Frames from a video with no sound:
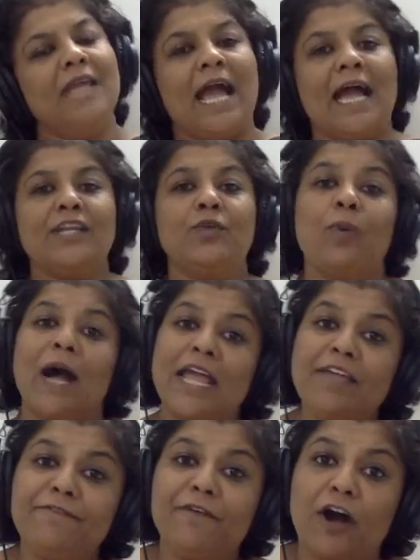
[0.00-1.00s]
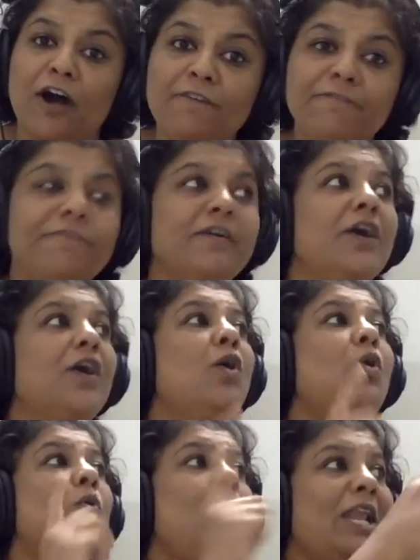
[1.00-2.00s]
and wife of
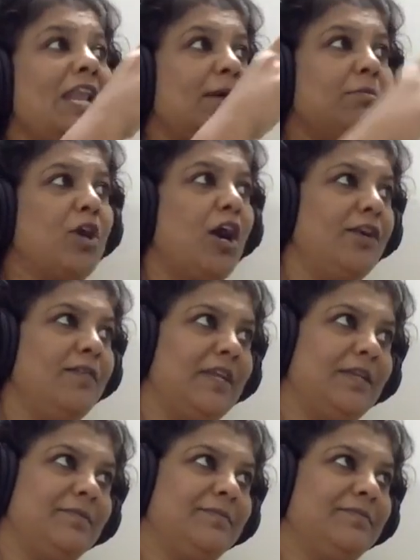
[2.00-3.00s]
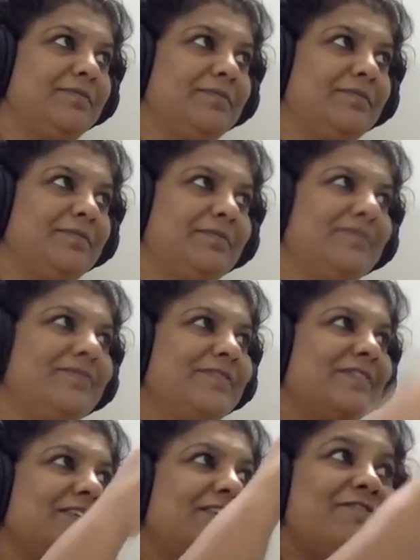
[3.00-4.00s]
William Godwin.
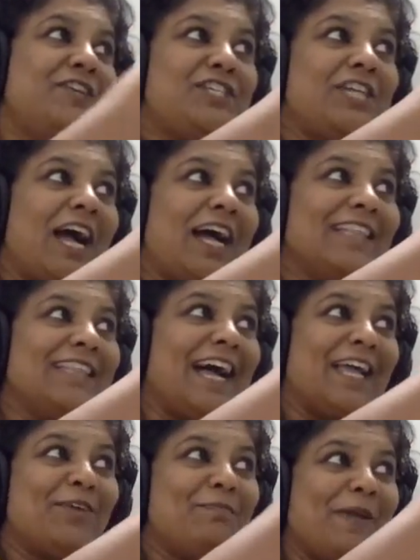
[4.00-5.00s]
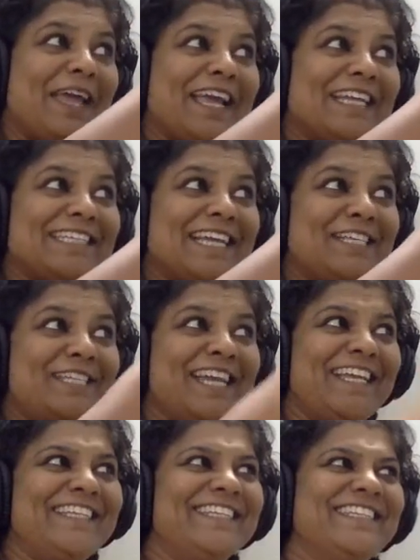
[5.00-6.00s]
Vishant, are you paying
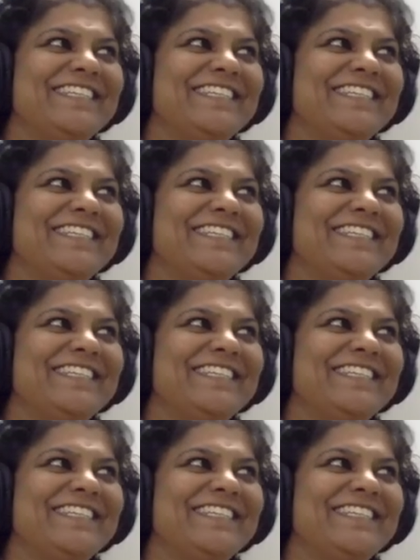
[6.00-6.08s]
attention?